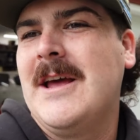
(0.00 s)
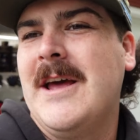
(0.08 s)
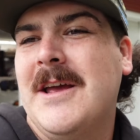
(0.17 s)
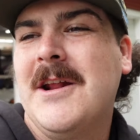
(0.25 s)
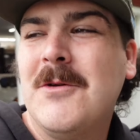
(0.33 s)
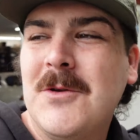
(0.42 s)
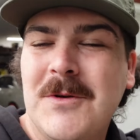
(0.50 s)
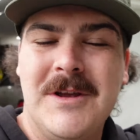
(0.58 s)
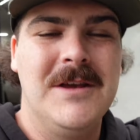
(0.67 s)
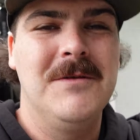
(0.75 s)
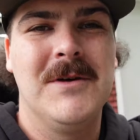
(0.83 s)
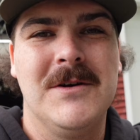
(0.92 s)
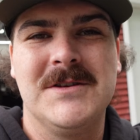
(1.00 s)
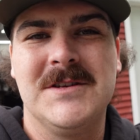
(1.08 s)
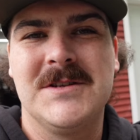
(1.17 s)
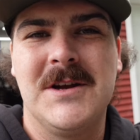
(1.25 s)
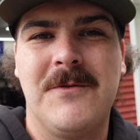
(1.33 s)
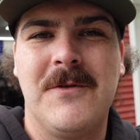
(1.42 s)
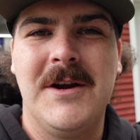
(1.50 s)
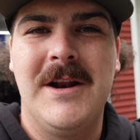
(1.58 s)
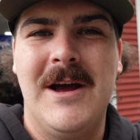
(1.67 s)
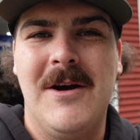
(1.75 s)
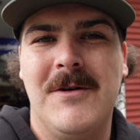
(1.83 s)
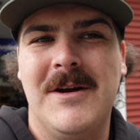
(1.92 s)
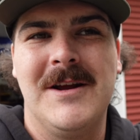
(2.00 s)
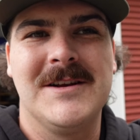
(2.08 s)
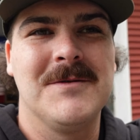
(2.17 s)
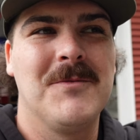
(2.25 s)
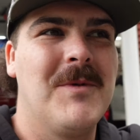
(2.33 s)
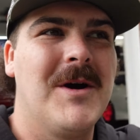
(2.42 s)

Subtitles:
hanging out doing emails and stuff right now, getting some of